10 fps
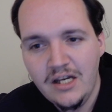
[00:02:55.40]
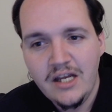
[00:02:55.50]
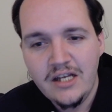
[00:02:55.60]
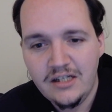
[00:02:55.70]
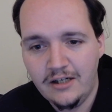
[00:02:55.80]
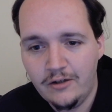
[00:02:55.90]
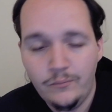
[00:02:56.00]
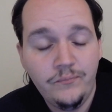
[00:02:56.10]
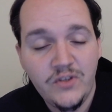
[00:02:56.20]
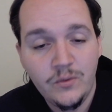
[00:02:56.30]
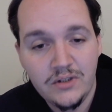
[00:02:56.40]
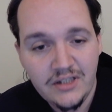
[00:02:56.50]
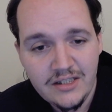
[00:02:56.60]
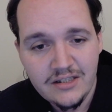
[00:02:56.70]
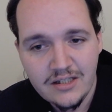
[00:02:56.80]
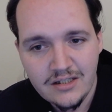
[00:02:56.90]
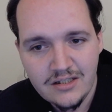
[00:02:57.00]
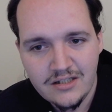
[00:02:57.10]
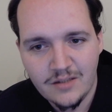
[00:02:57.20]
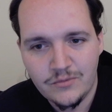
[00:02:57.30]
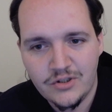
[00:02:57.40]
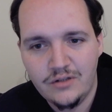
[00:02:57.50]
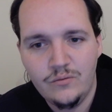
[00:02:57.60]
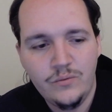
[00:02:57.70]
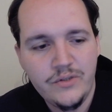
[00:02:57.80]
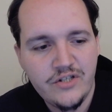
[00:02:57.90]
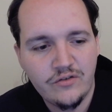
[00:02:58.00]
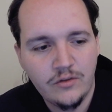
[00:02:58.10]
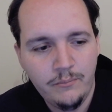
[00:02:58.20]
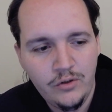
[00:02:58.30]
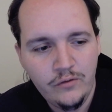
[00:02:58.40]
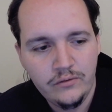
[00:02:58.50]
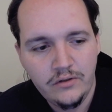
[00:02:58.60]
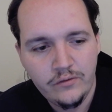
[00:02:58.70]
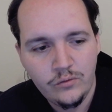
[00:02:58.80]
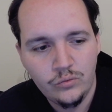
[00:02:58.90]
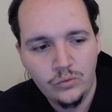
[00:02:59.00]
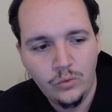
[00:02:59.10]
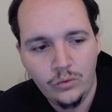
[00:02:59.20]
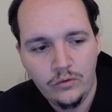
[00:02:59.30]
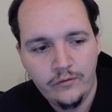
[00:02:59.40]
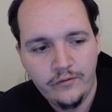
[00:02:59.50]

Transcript: Now, what led to this assumption was the removal of a rule